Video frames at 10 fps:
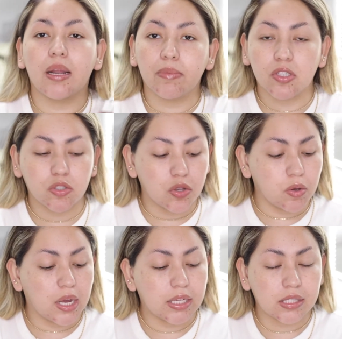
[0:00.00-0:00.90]
I'm going to show
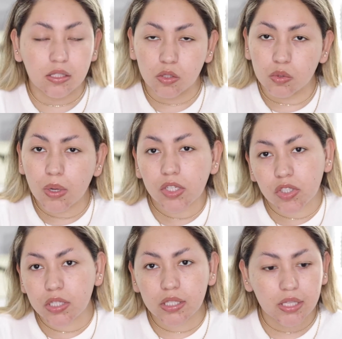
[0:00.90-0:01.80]
you guys the
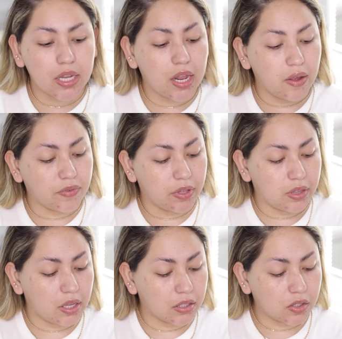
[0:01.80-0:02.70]
swatches and
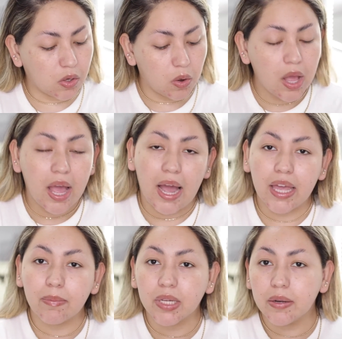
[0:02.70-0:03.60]
everything. So I
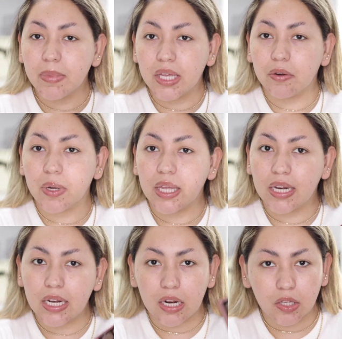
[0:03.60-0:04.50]
am going to be
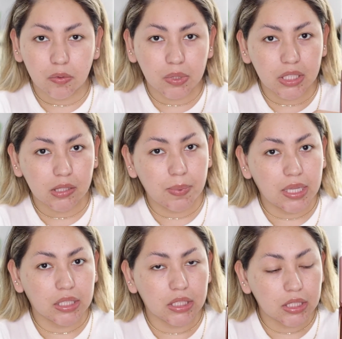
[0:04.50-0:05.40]
creating a look with this
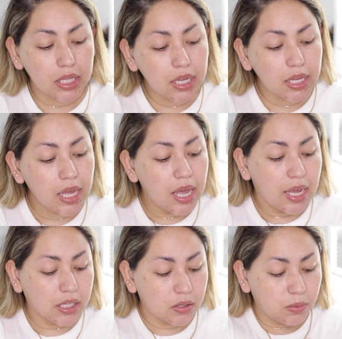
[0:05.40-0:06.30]
palette today,
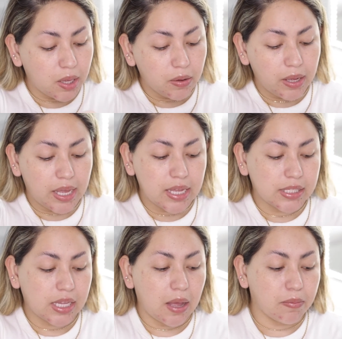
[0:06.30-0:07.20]
as well
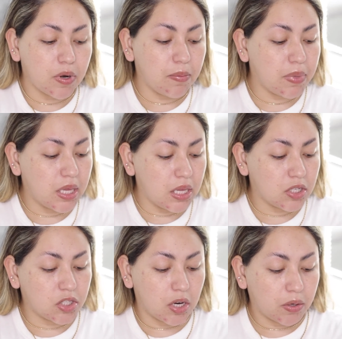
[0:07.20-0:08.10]
as I'm going to be
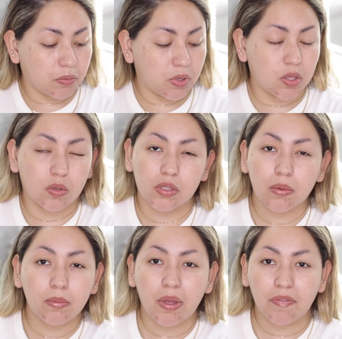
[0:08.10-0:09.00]
sharing with you
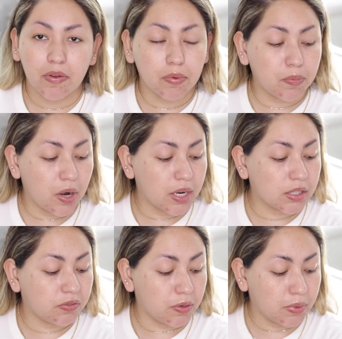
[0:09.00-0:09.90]
some of my favorite
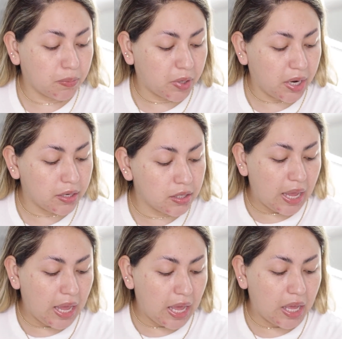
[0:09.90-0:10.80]
products from the brand. I
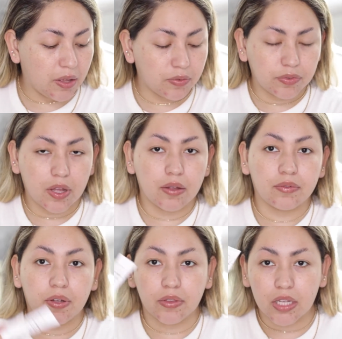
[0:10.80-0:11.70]
have
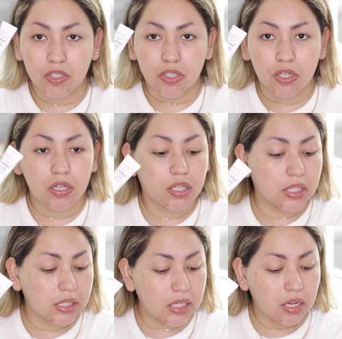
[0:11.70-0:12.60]
foundation,
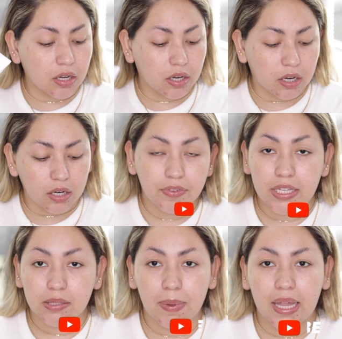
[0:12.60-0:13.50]
concealer,
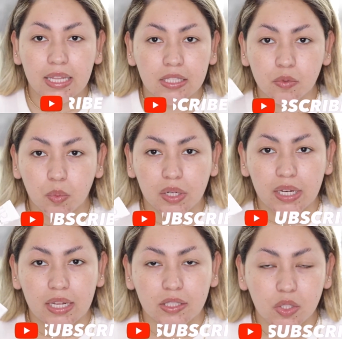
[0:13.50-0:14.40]
face palettes,
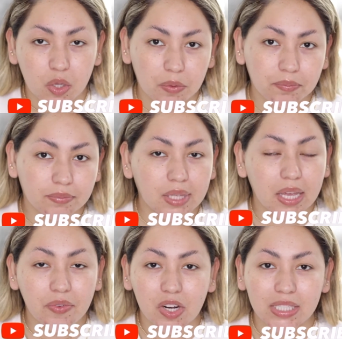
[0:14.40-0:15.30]
whatnot. So
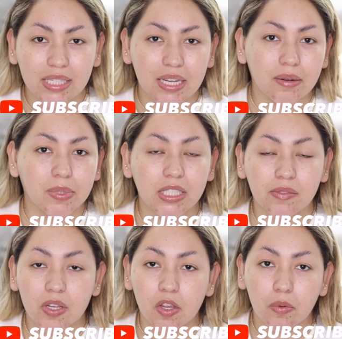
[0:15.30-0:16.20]
if you're excited about
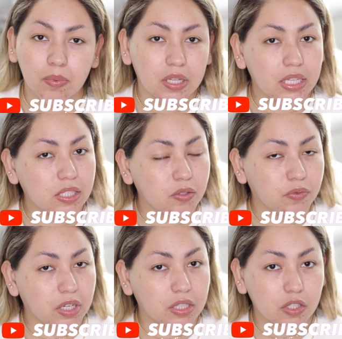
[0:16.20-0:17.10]
this video, please
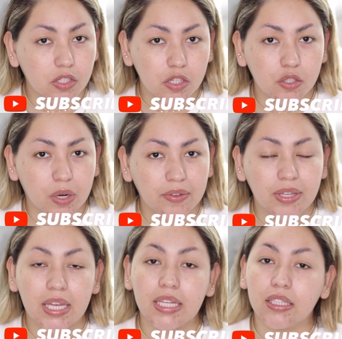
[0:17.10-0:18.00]
don't forget to
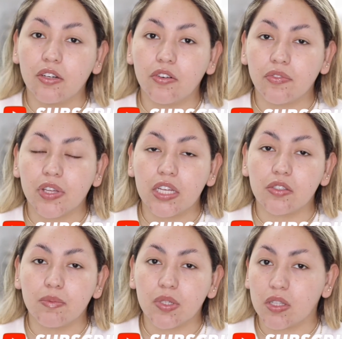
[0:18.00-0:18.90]
subscribe, hit the
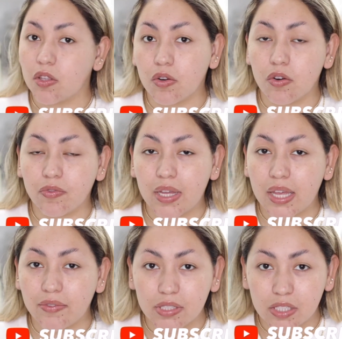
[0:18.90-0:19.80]
notification bell so that you're notified
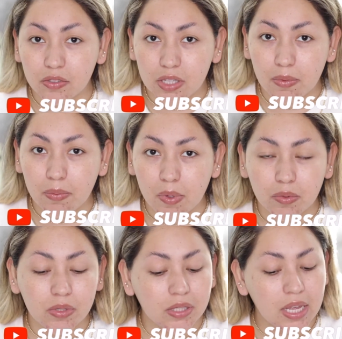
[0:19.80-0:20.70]
every single time I
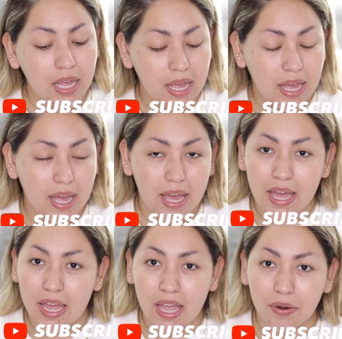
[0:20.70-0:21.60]
post.
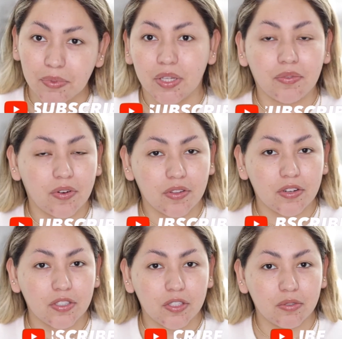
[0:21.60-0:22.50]
And without
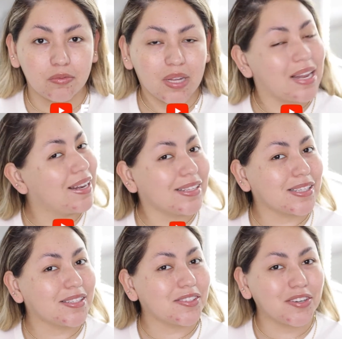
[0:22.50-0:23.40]
further ado, let's
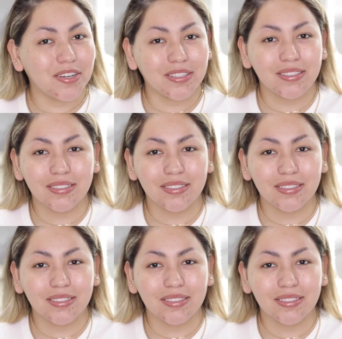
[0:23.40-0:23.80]
get started.